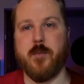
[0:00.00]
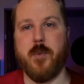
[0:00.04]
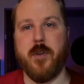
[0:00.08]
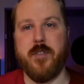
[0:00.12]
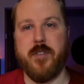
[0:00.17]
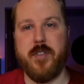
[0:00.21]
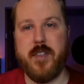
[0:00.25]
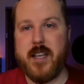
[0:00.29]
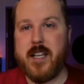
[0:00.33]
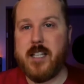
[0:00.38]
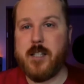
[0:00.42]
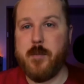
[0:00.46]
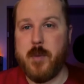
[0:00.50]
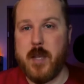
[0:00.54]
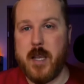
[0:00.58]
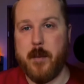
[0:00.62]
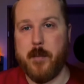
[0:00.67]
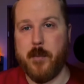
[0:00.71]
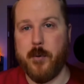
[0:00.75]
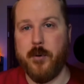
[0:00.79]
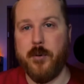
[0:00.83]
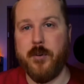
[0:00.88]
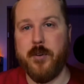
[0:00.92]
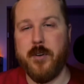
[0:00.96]
But these
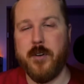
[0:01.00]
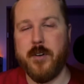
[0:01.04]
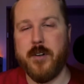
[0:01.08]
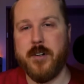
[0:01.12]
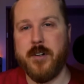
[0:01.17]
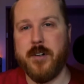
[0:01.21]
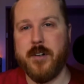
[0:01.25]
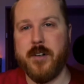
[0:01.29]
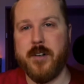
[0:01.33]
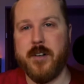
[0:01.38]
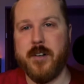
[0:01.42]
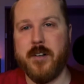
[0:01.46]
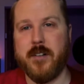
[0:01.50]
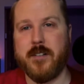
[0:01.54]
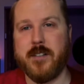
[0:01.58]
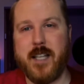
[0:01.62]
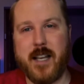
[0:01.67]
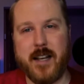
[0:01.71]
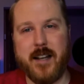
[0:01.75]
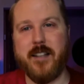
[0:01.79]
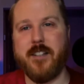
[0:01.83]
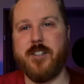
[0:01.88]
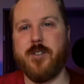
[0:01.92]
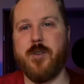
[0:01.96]
people
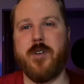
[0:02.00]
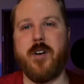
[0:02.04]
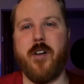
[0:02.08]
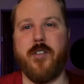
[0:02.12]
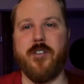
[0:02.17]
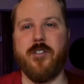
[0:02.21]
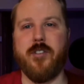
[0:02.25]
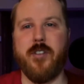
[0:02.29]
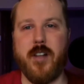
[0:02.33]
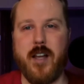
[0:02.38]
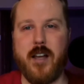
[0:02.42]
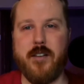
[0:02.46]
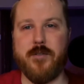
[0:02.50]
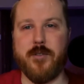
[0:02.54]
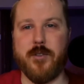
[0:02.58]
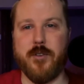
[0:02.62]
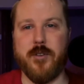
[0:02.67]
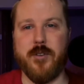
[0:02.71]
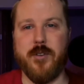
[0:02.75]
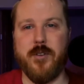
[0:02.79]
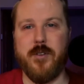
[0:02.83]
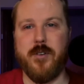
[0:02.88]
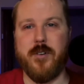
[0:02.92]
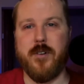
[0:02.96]
take it to another
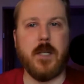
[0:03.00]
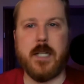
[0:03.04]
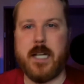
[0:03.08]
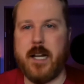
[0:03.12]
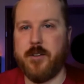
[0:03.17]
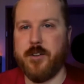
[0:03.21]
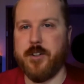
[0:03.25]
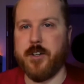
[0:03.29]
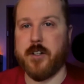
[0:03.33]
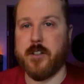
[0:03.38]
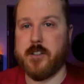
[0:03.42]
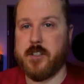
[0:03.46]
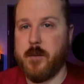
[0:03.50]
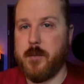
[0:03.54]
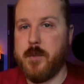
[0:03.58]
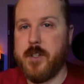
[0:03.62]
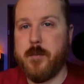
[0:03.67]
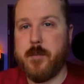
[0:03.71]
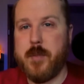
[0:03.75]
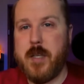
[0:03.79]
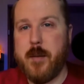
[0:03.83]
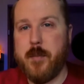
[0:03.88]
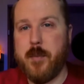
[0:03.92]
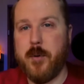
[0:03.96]
level. Now look, some of the
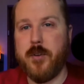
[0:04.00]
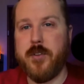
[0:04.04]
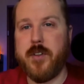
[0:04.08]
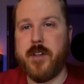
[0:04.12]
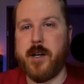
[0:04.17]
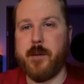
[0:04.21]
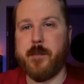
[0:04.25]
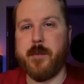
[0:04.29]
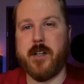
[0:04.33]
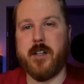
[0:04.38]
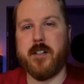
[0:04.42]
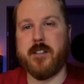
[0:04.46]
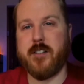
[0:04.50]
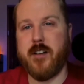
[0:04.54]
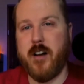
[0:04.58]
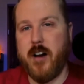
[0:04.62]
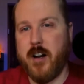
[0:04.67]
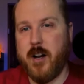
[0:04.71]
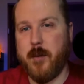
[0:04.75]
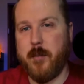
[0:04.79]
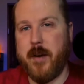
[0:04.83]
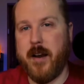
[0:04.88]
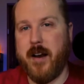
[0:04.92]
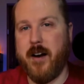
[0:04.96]
people that I'm going to talk
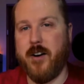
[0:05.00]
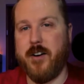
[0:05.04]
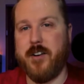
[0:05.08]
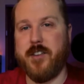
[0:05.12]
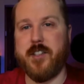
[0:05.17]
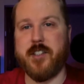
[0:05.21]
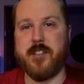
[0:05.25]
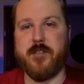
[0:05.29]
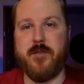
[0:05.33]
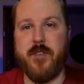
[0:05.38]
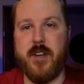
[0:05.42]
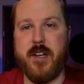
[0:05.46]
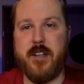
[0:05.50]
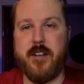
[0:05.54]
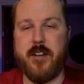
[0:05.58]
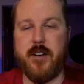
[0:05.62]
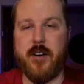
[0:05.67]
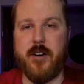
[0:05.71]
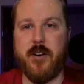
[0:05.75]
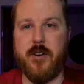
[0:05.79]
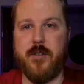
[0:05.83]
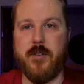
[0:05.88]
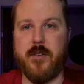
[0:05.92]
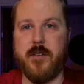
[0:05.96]
about in this
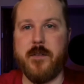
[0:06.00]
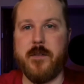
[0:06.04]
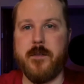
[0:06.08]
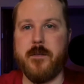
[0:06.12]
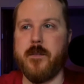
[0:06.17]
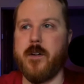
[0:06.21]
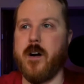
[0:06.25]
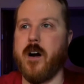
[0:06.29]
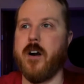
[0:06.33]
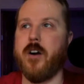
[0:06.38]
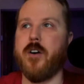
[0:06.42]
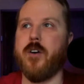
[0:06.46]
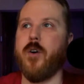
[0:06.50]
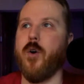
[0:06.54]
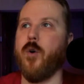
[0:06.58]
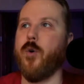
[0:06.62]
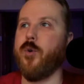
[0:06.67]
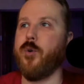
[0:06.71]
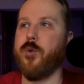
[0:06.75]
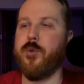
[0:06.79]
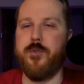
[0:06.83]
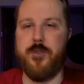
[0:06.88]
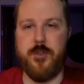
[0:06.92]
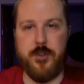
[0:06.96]
video are
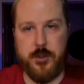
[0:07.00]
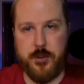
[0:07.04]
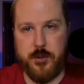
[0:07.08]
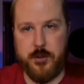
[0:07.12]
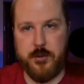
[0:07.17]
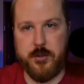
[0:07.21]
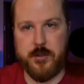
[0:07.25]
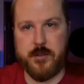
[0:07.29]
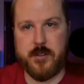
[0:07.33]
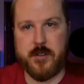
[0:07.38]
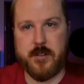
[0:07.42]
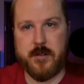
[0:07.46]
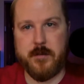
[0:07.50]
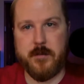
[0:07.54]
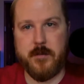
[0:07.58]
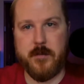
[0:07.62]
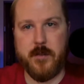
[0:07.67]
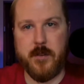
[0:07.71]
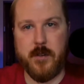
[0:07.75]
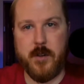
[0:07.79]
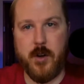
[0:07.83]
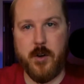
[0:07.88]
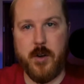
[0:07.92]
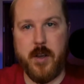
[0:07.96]
old news,
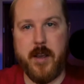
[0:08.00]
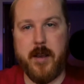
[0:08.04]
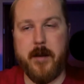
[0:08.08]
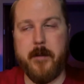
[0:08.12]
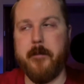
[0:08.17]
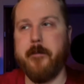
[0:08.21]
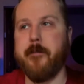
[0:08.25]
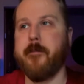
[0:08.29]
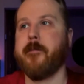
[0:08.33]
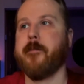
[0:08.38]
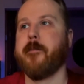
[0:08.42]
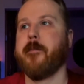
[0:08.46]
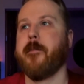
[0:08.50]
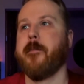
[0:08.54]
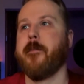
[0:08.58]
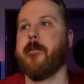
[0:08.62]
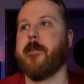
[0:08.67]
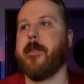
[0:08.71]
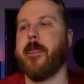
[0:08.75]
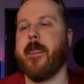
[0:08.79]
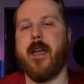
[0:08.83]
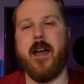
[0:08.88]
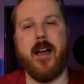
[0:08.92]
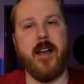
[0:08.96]
okay?
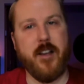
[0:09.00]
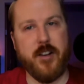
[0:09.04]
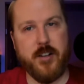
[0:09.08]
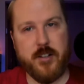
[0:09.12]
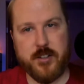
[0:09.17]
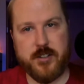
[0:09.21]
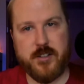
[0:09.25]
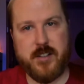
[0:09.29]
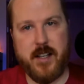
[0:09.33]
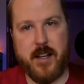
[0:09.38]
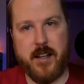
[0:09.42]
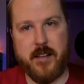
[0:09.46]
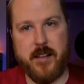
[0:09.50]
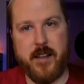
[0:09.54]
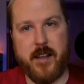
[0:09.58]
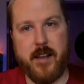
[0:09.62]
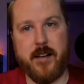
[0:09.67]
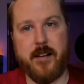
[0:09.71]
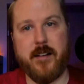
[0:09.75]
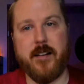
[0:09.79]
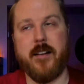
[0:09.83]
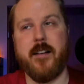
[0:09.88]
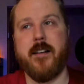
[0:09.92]
I understand that.